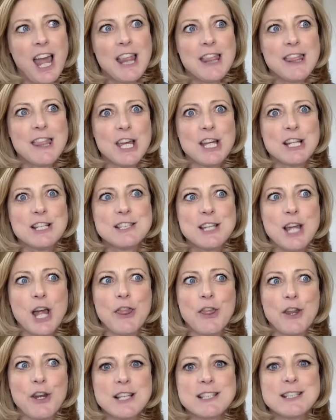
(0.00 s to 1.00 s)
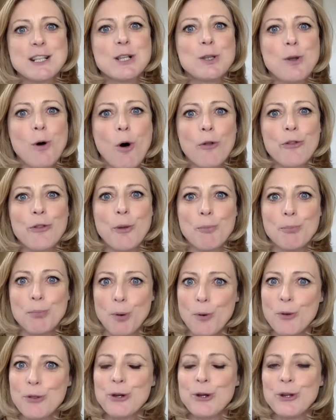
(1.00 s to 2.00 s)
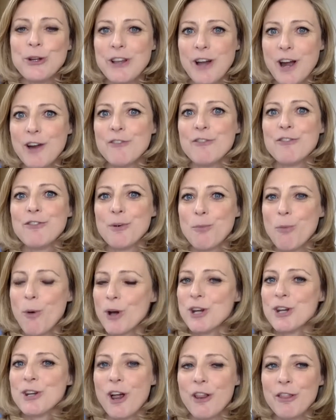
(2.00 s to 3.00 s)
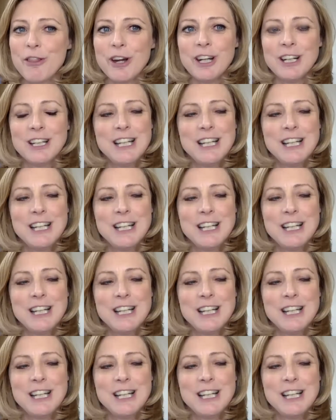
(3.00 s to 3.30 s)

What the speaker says: that there is a lot that both could learn from one another.